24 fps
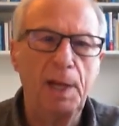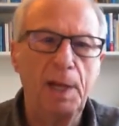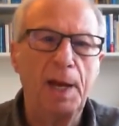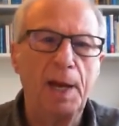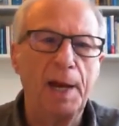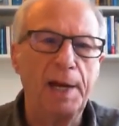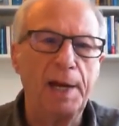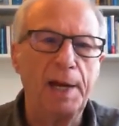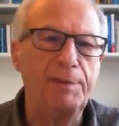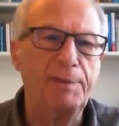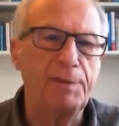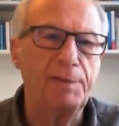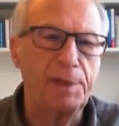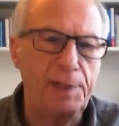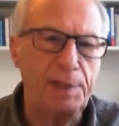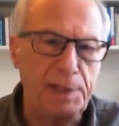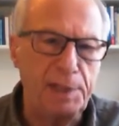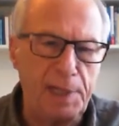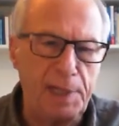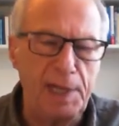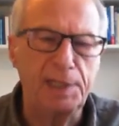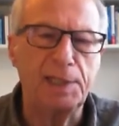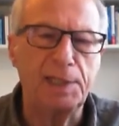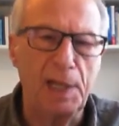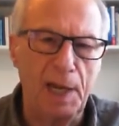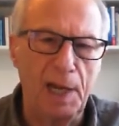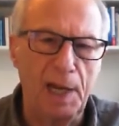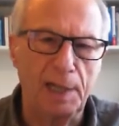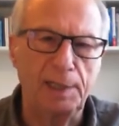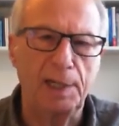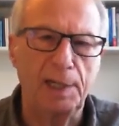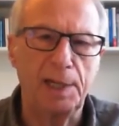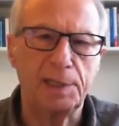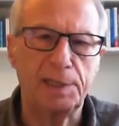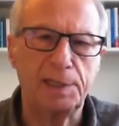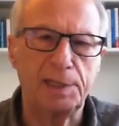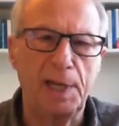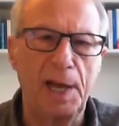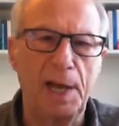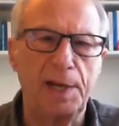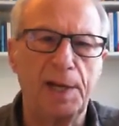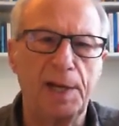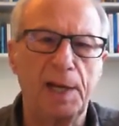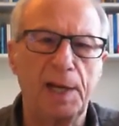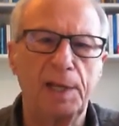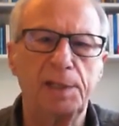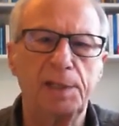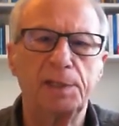and even deselected as
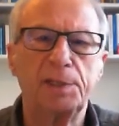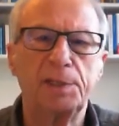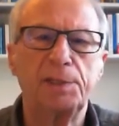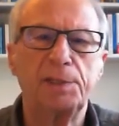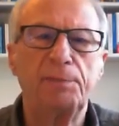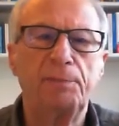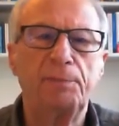candidates.